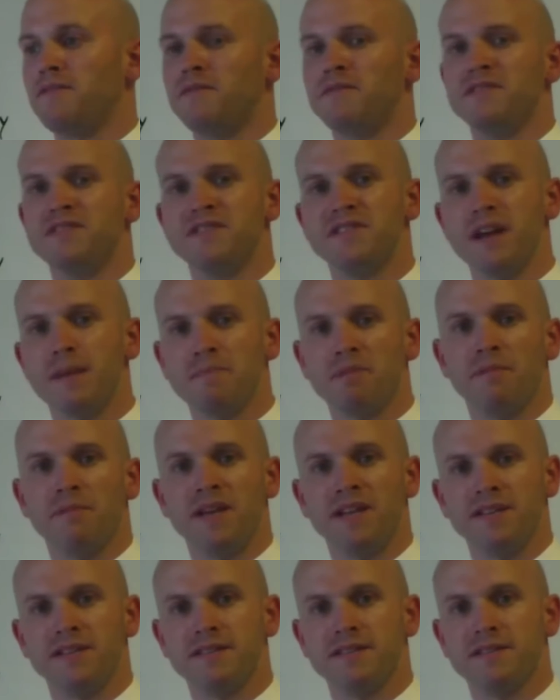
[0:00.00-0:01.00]

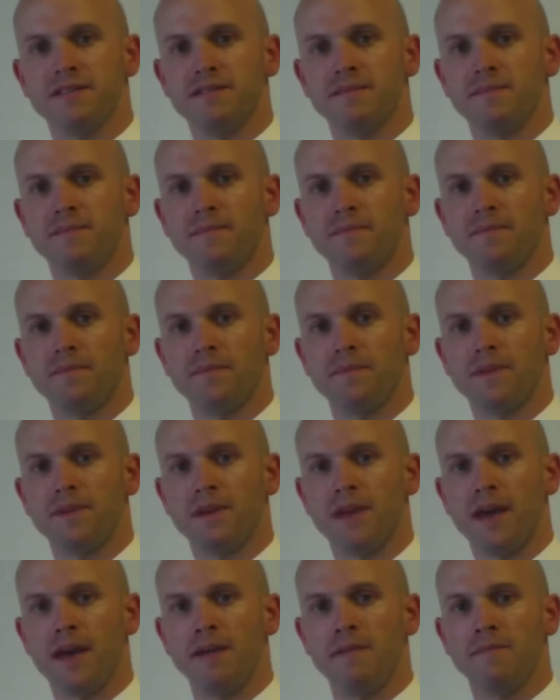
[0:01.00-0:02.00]
supplements,
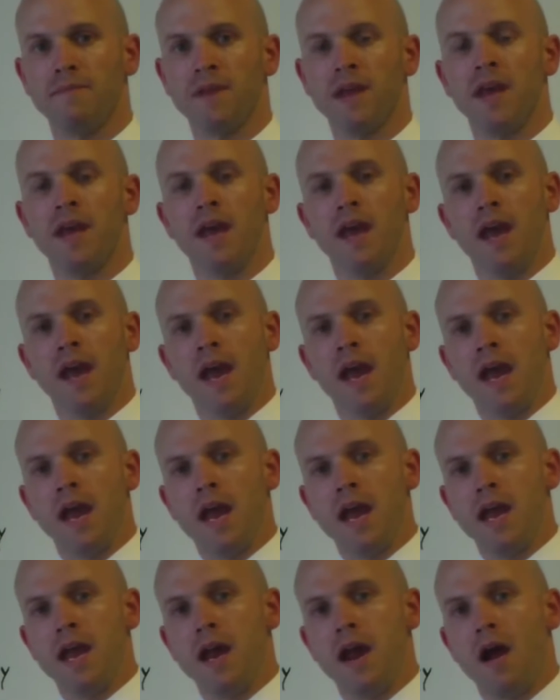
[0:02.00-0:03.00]
okay,
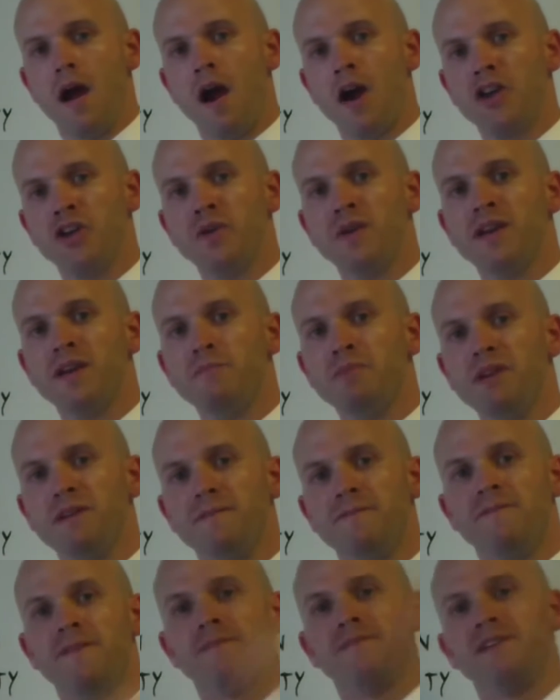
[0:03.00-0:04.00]
are you going to be
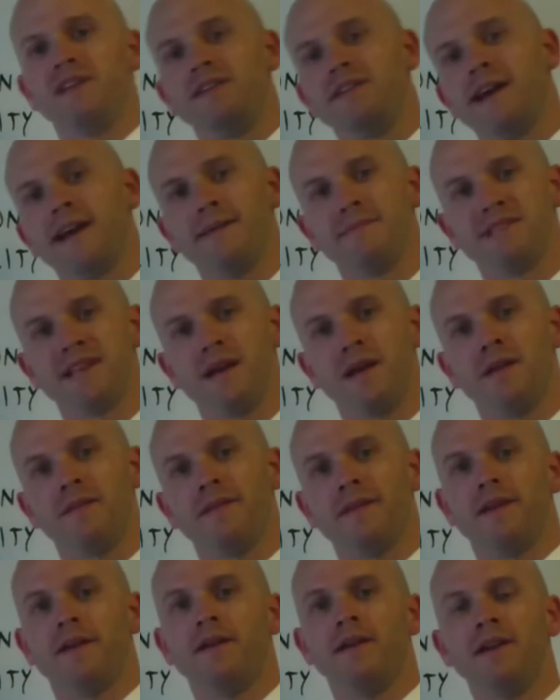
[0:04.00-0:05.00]
50 times
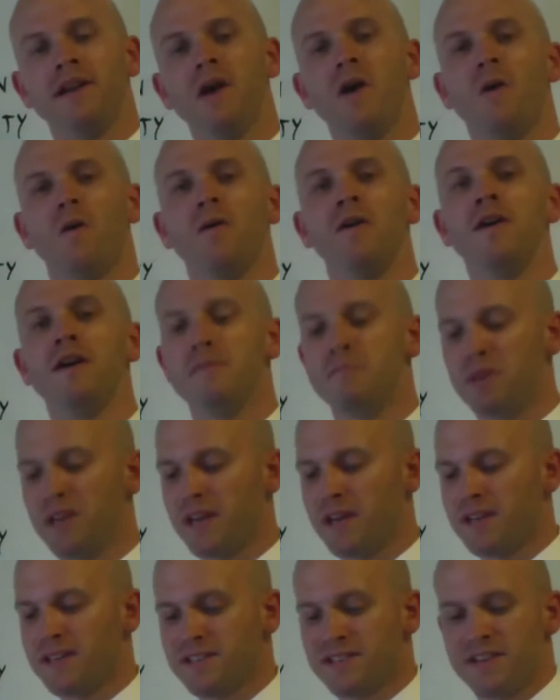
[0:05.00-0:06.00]
healthier? No,
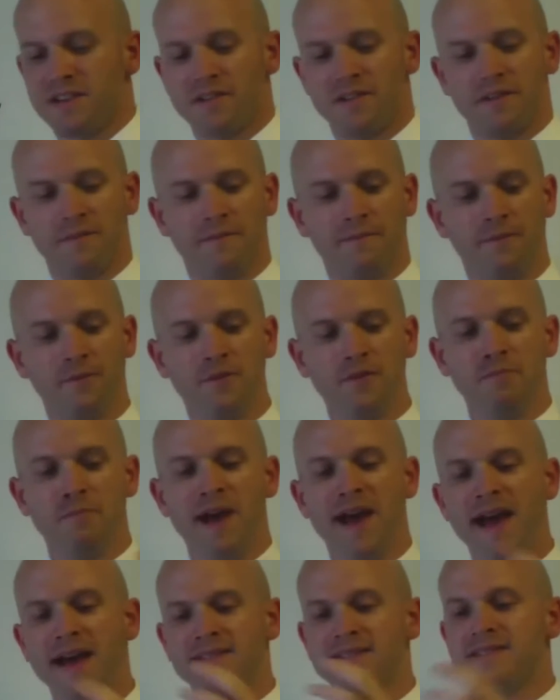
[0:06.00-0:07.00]
because the food
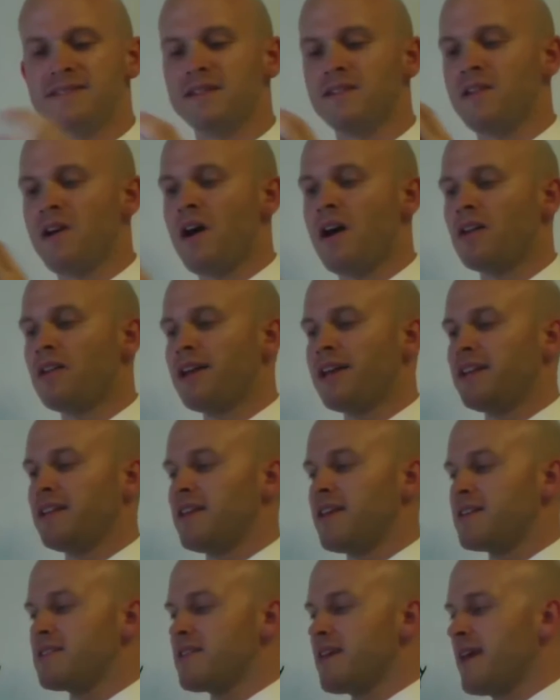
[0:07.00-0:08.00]
passes along like
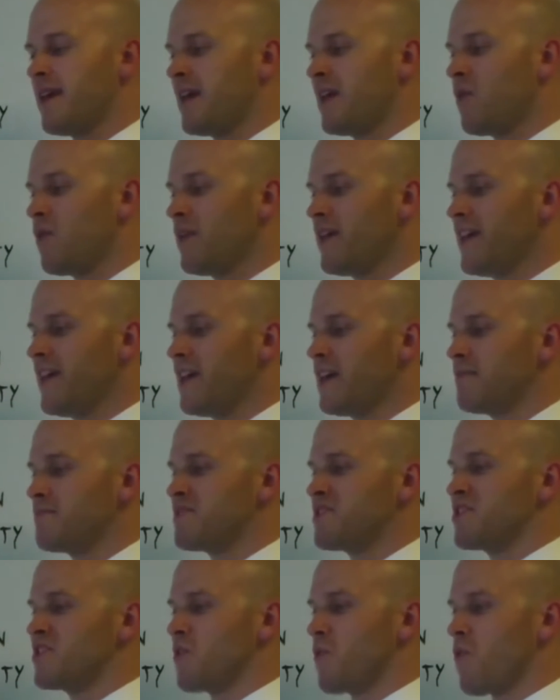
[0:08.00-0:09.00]
this. It can only get
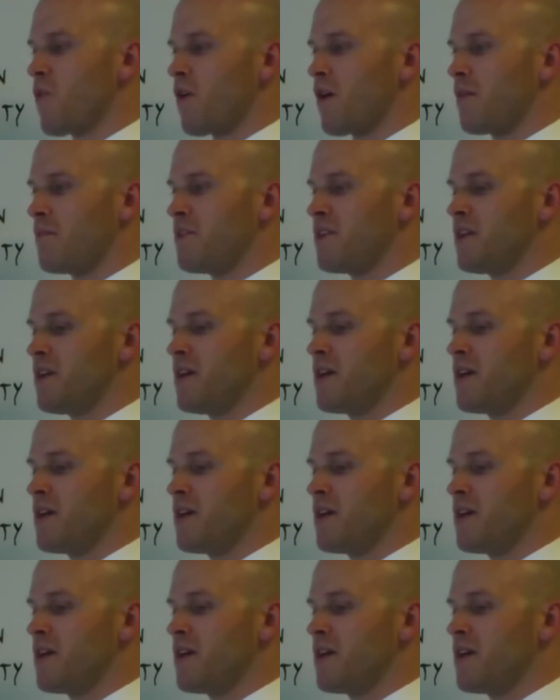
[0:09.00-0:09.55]
absorbed